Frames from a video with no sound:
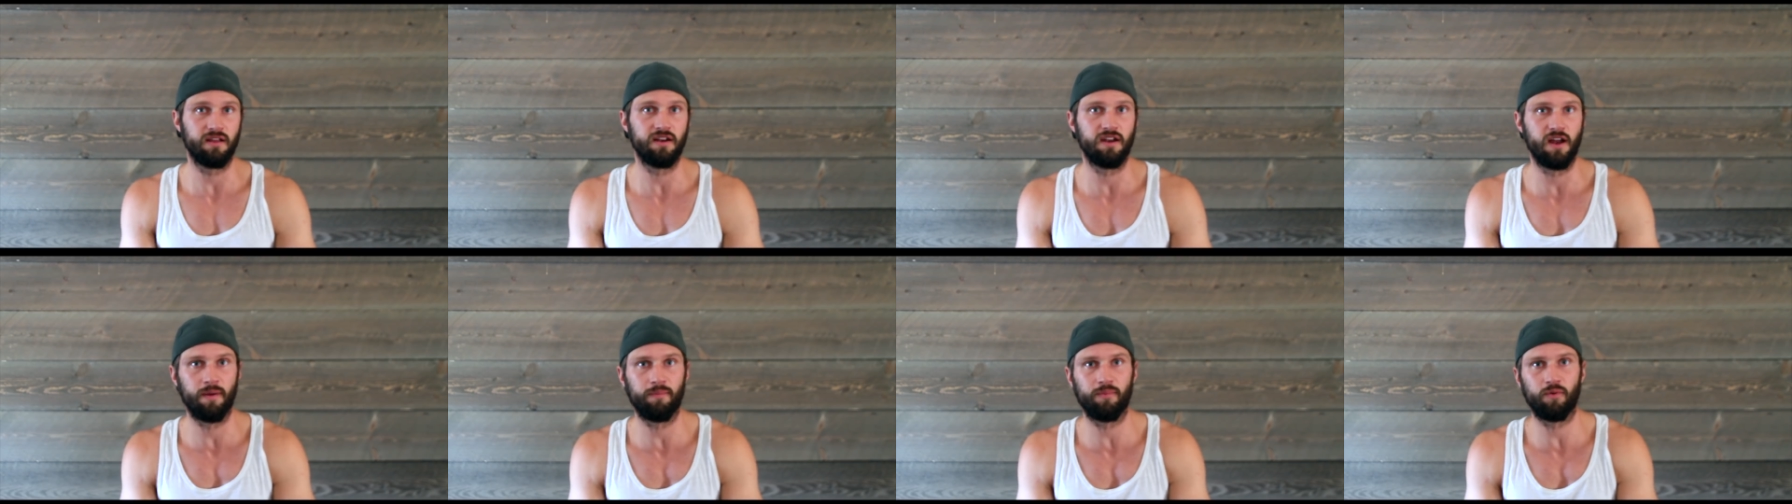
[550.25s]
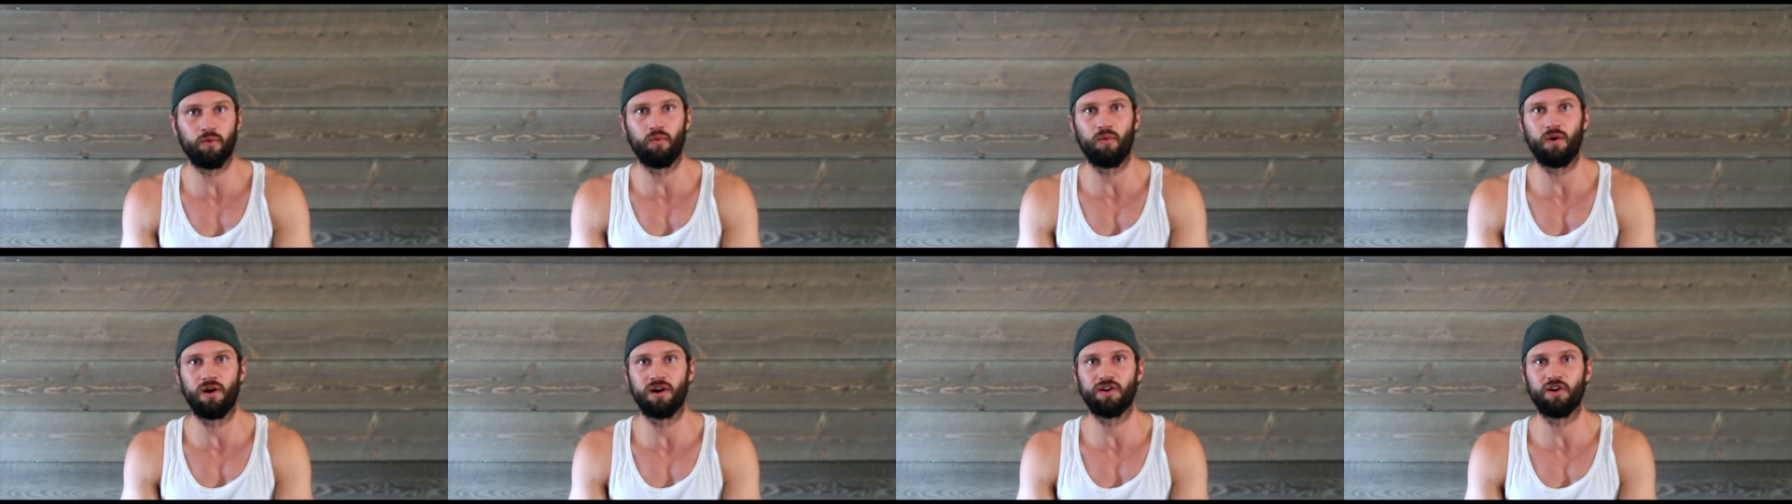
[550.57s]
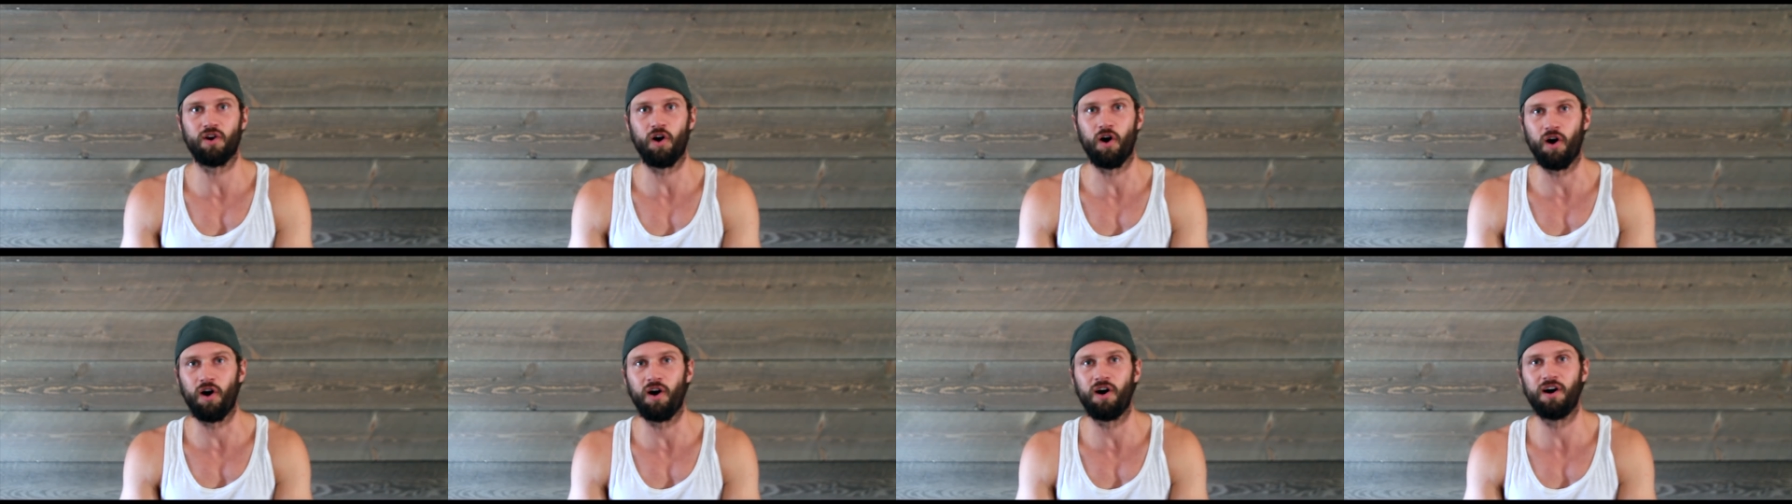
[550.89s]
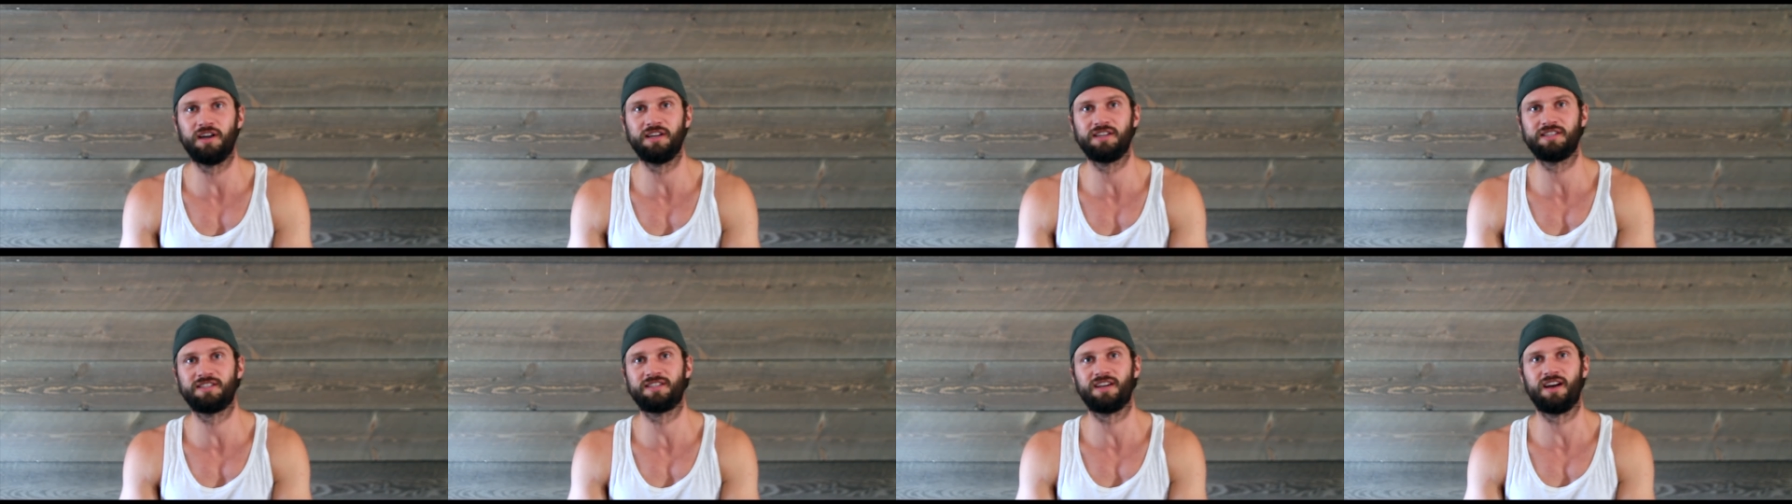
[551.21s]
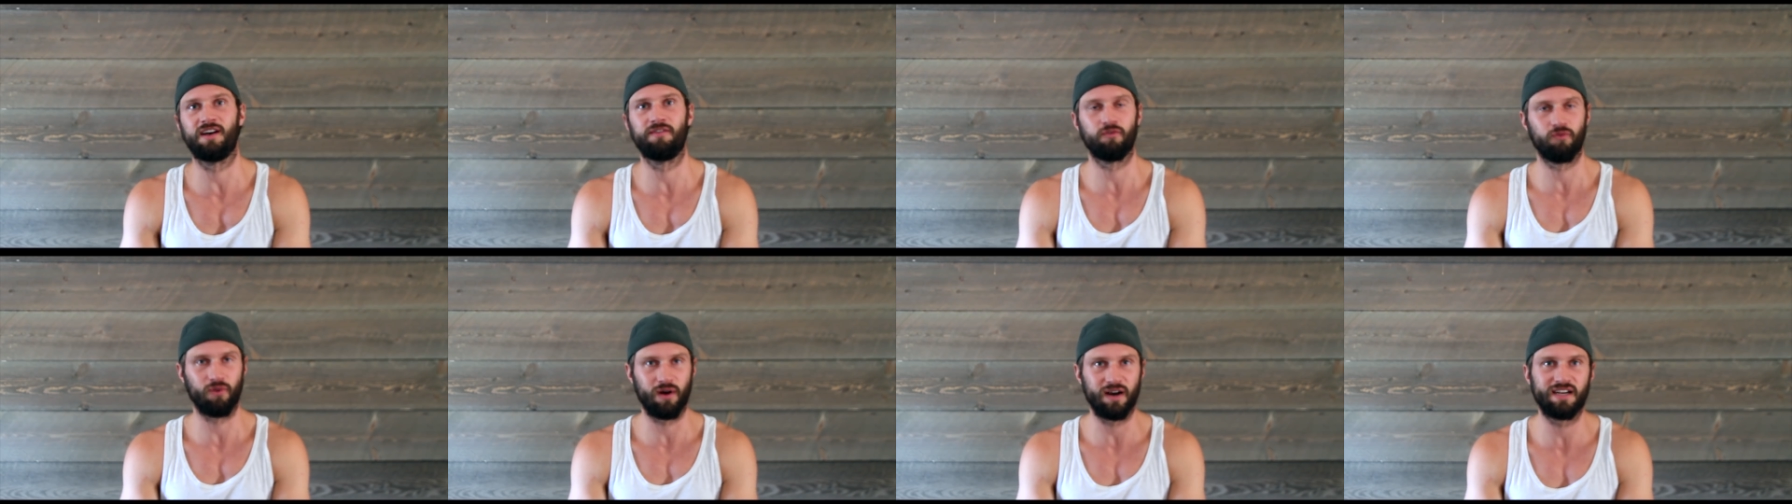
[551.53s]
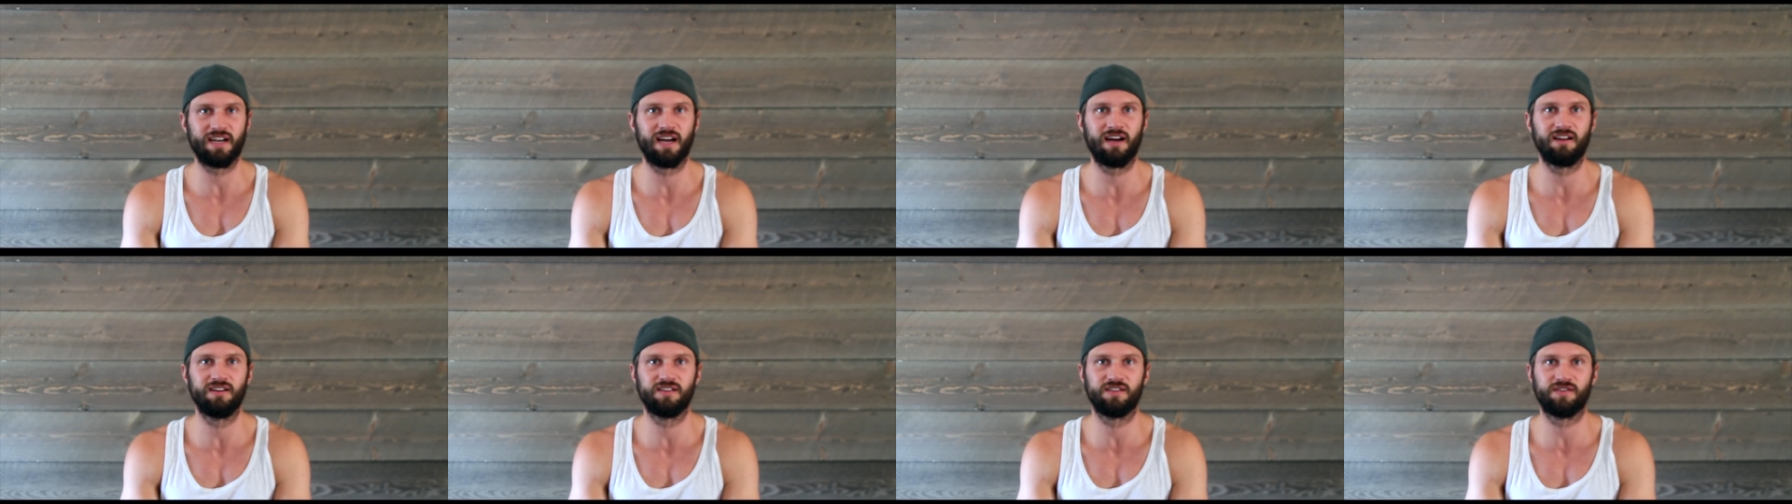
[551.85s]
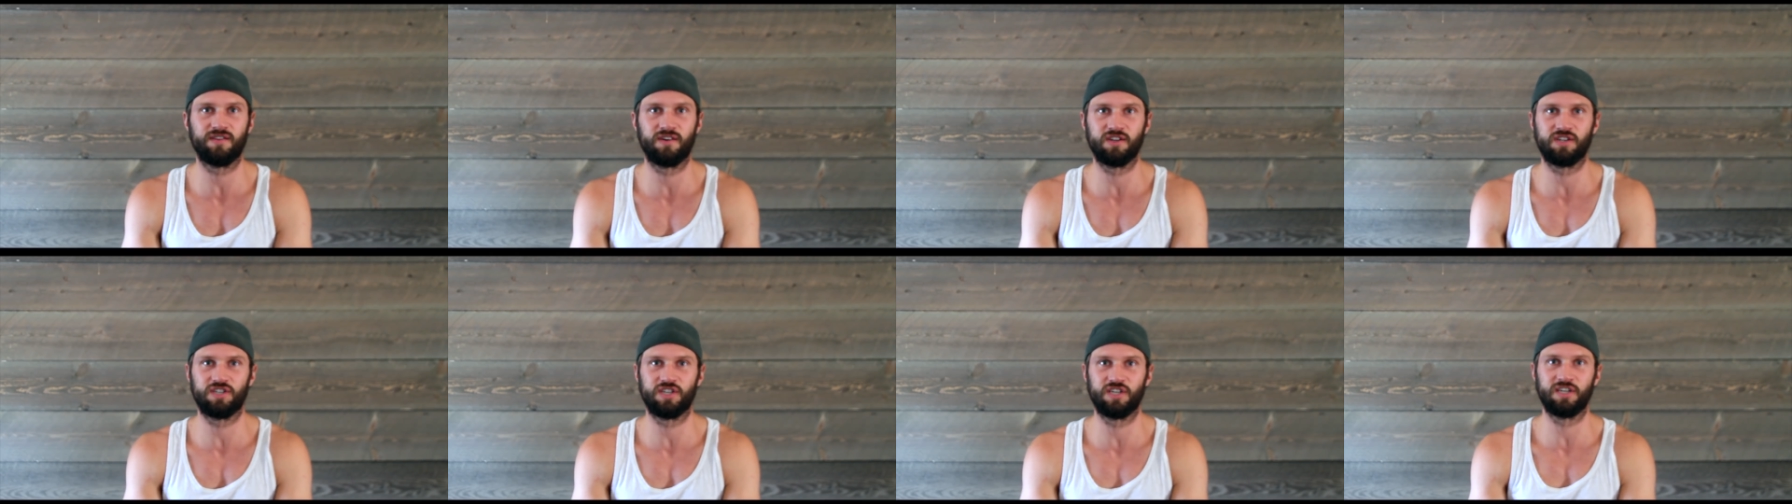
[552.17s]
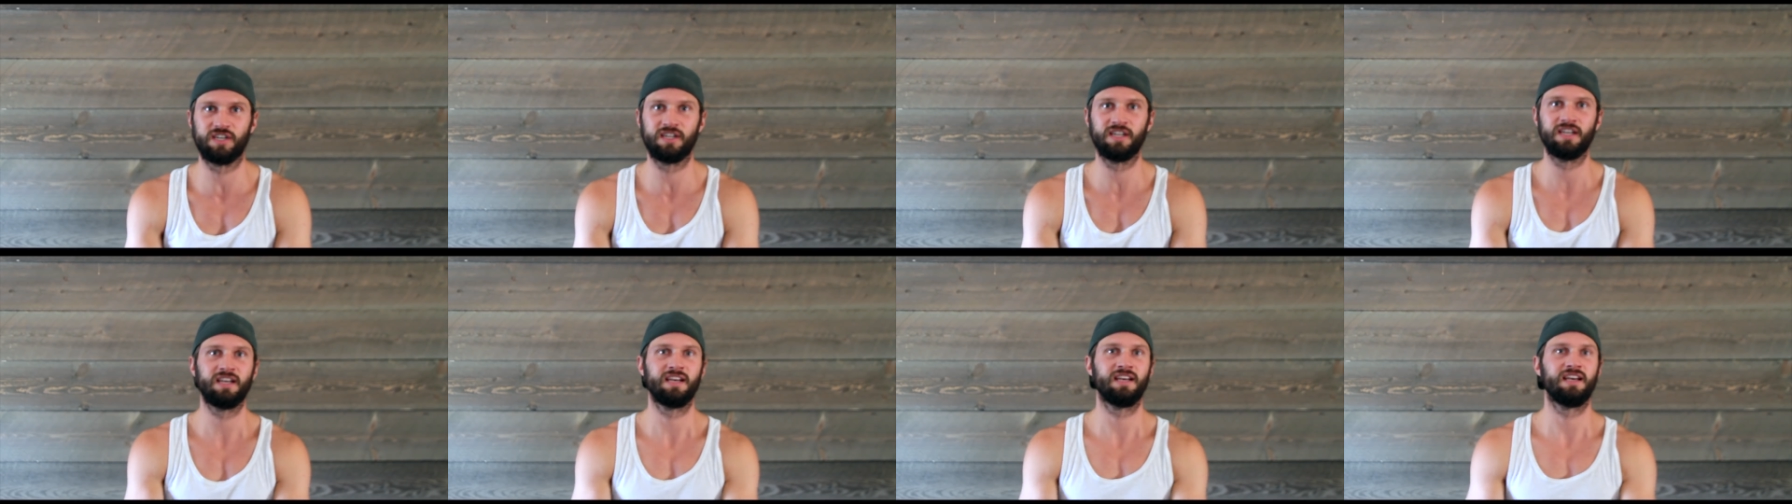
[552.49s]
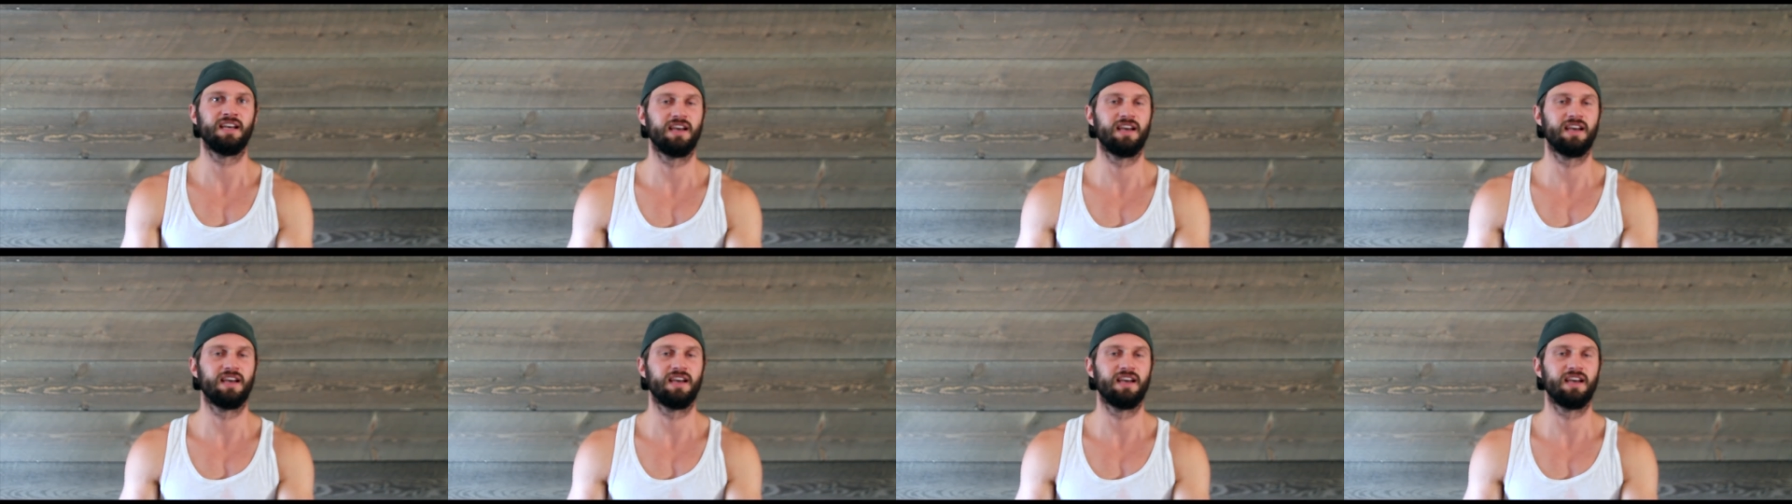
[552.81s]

number one cause of erectile dysfunction